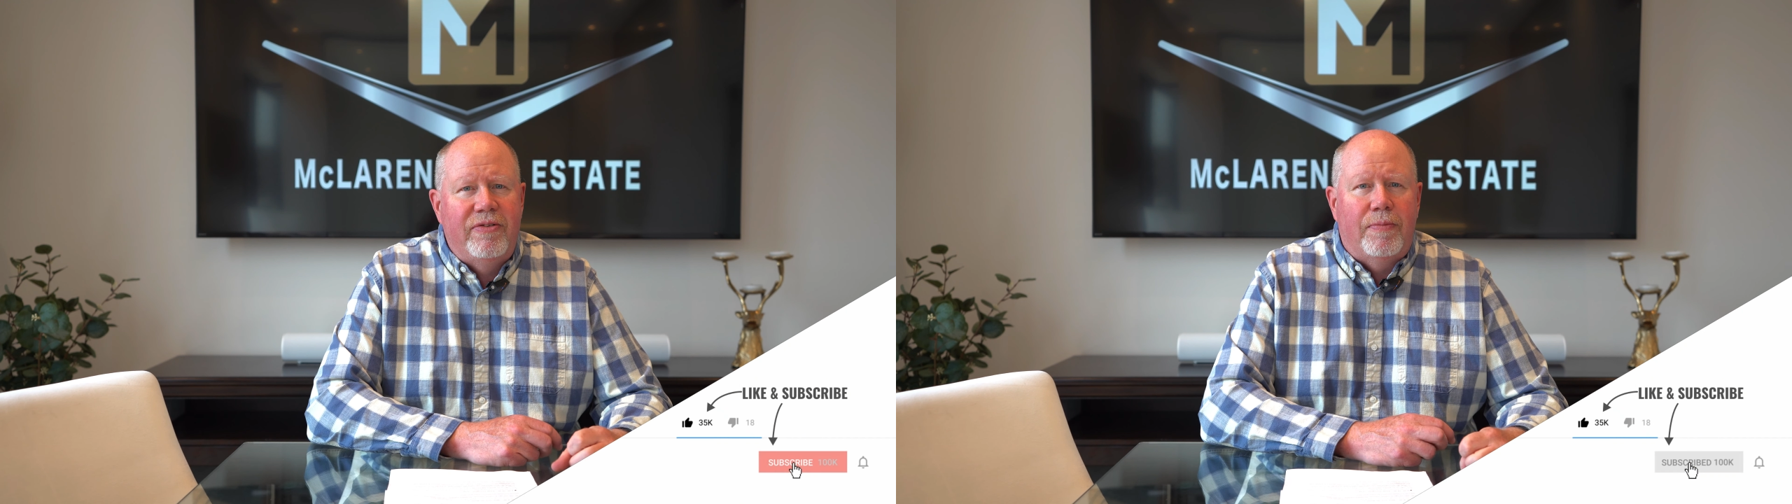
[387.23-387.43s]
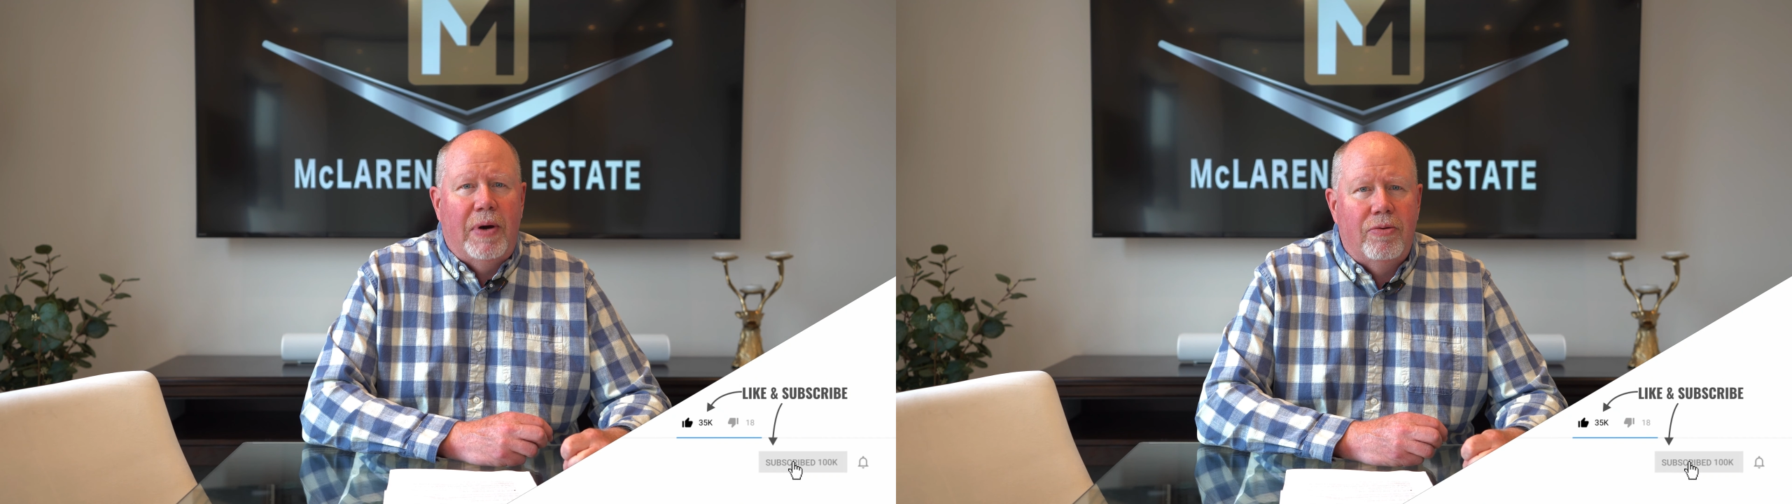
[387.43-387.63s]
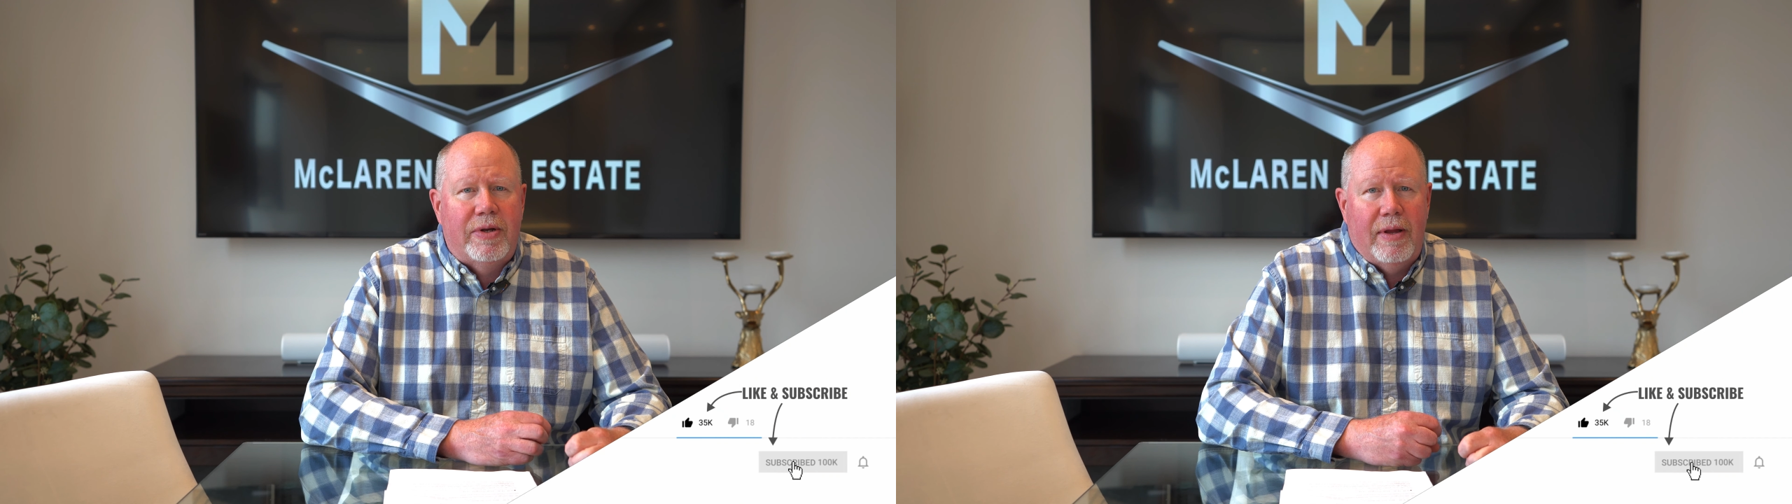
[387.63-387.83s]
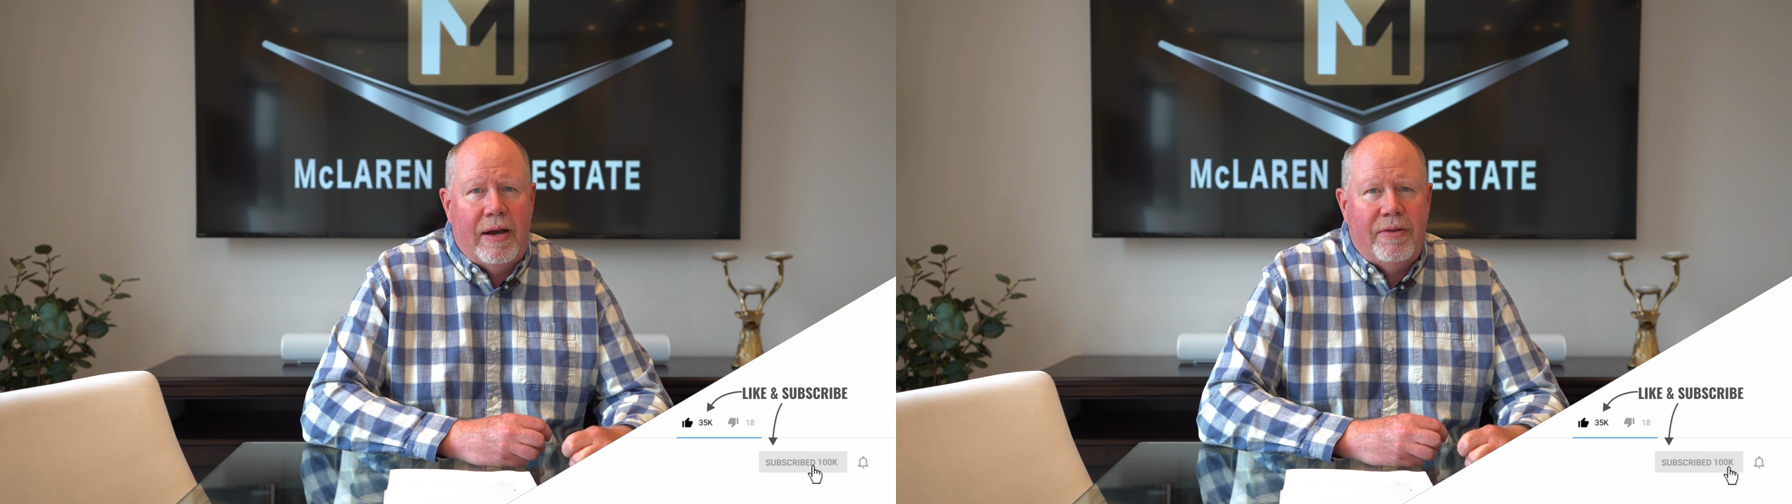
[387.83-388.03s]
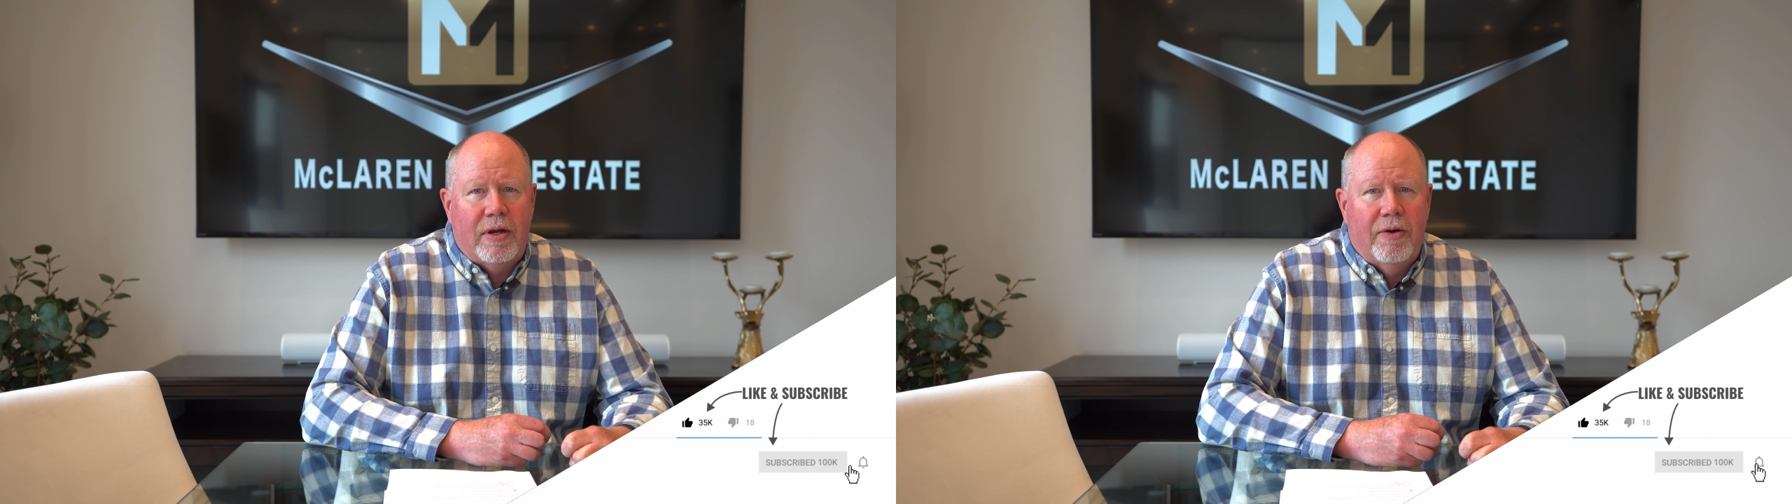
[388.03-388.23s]
about
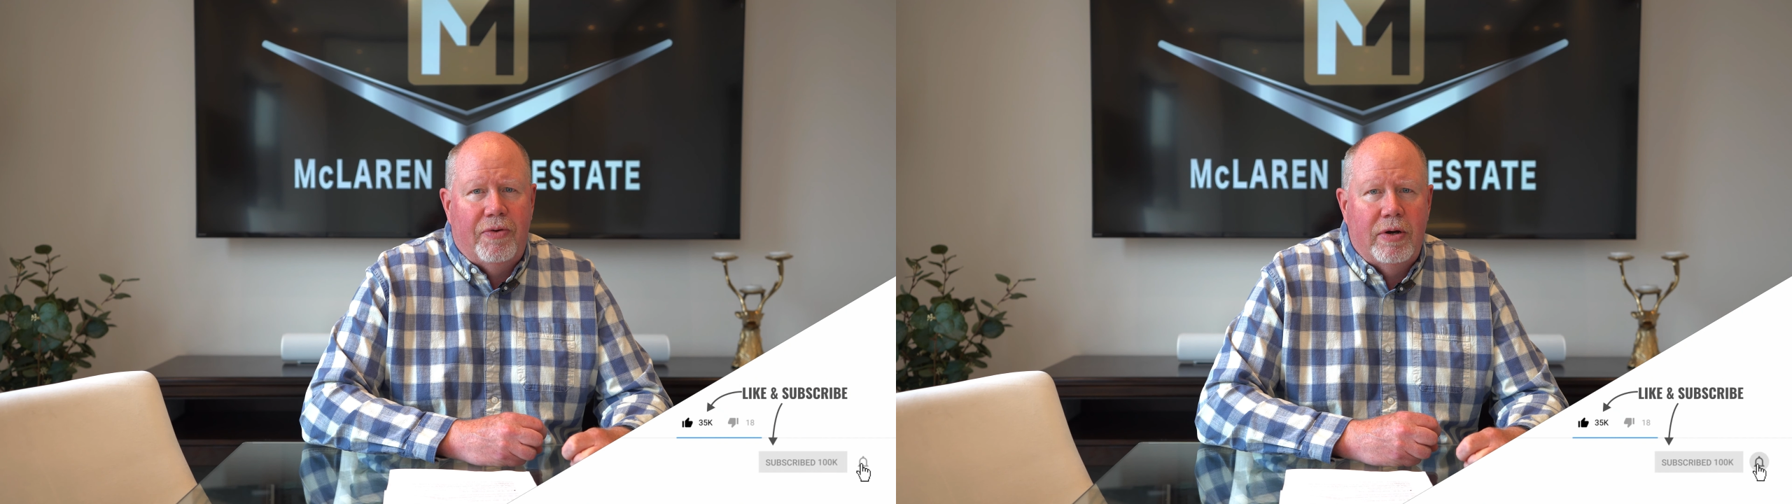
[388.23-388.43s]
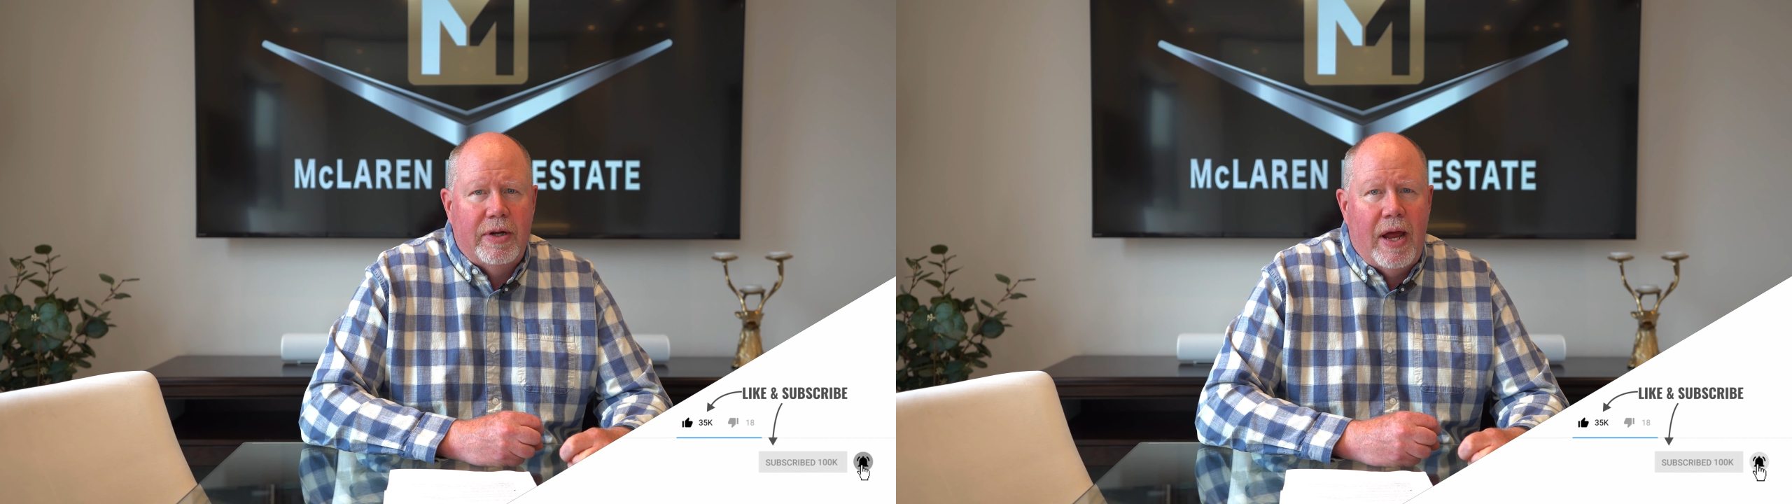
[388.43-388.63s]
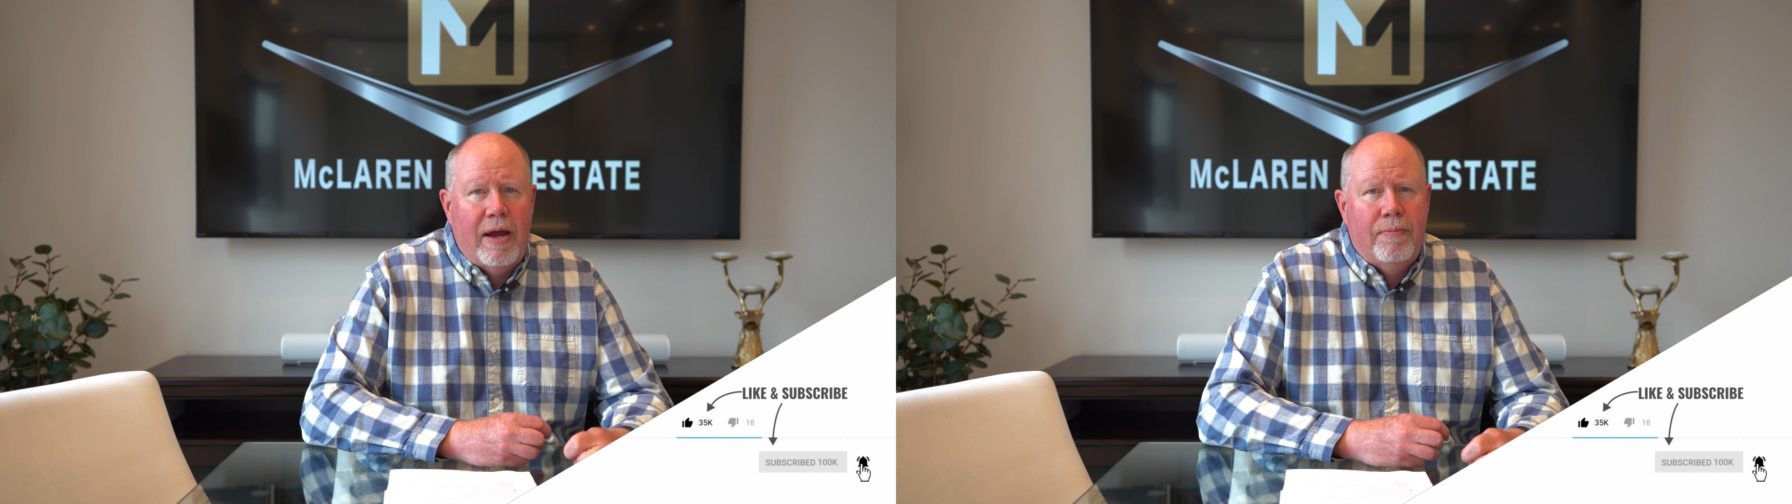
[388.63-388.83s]
anything you've heard today,